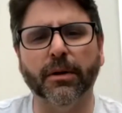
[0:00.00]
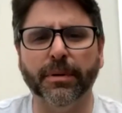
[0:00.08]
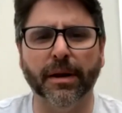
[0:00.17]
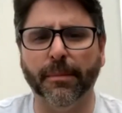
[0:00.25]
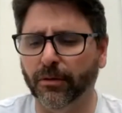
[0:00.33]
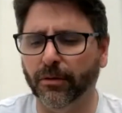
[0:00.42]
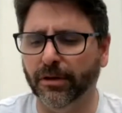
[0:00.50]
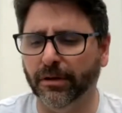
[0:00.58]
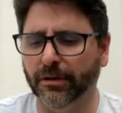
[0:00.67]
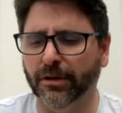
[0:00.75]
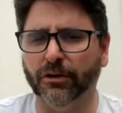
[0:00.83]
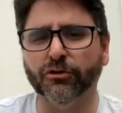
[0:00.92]
little bit about
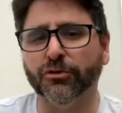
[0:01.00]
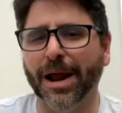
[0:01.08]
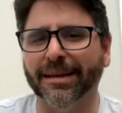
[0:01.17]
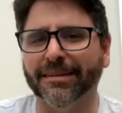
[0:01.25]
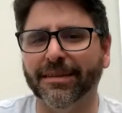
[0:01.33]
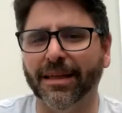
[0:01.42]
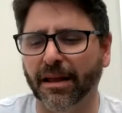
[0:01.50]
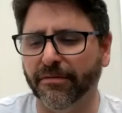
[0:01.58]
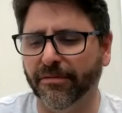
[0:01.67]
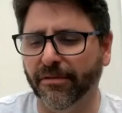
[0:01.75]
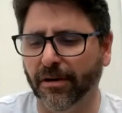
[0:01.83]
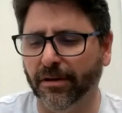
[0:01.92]
the tracks that
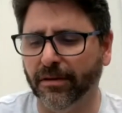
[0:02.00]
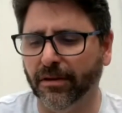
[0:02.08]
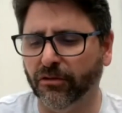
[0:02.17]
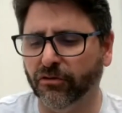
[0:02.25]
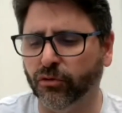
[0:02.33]
I thought